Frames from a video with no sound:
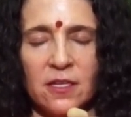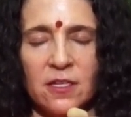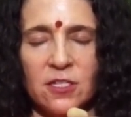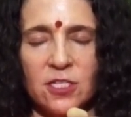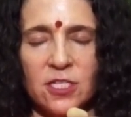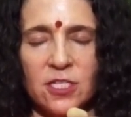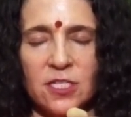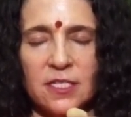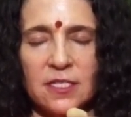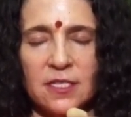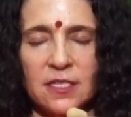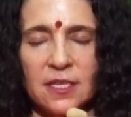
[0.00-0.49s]

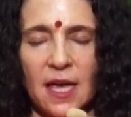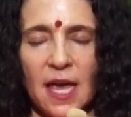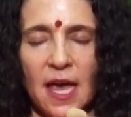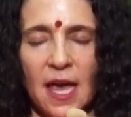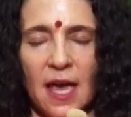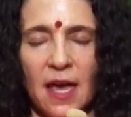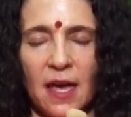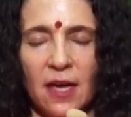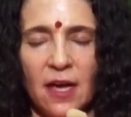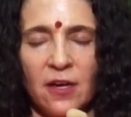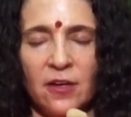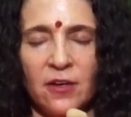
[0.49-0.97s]
Just
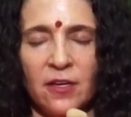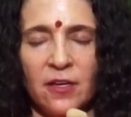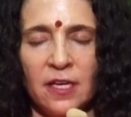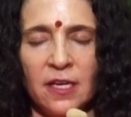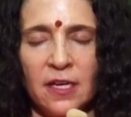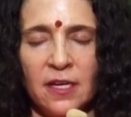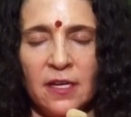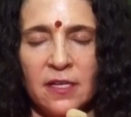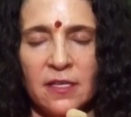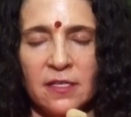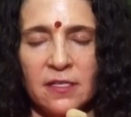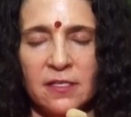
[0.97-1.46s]
carry
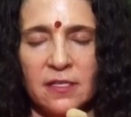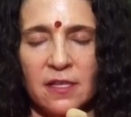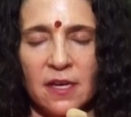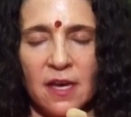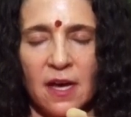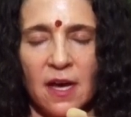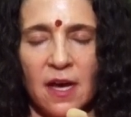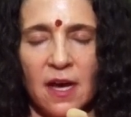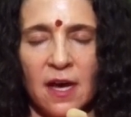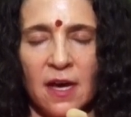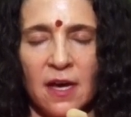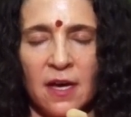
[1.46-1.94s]
it as
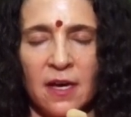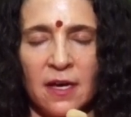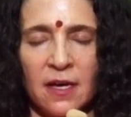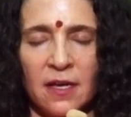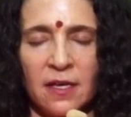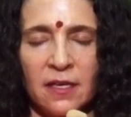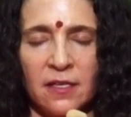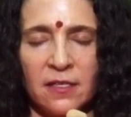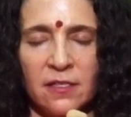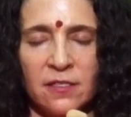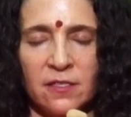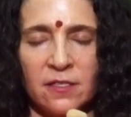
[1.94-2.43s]

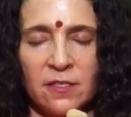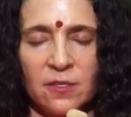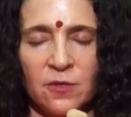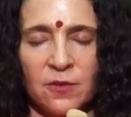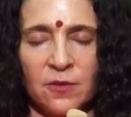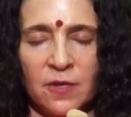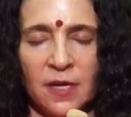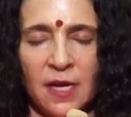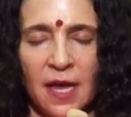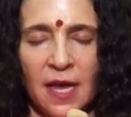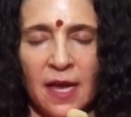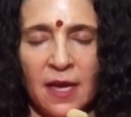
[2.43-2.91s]
high as you
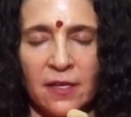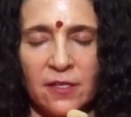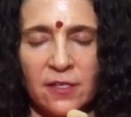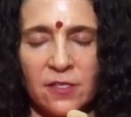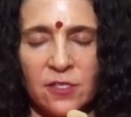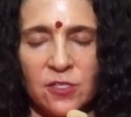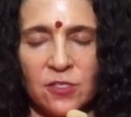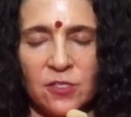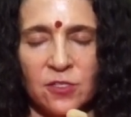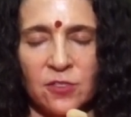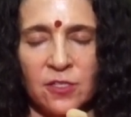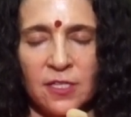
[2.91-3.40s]

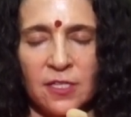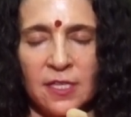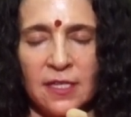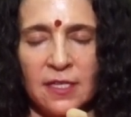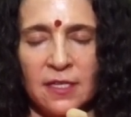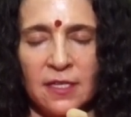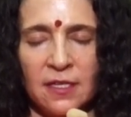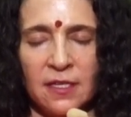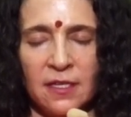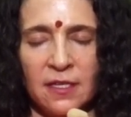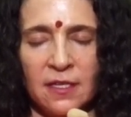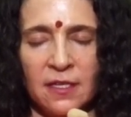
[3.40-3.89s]

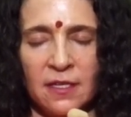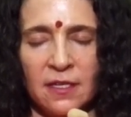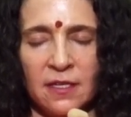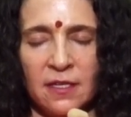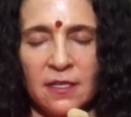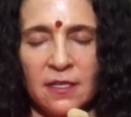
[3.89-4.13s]
naturally,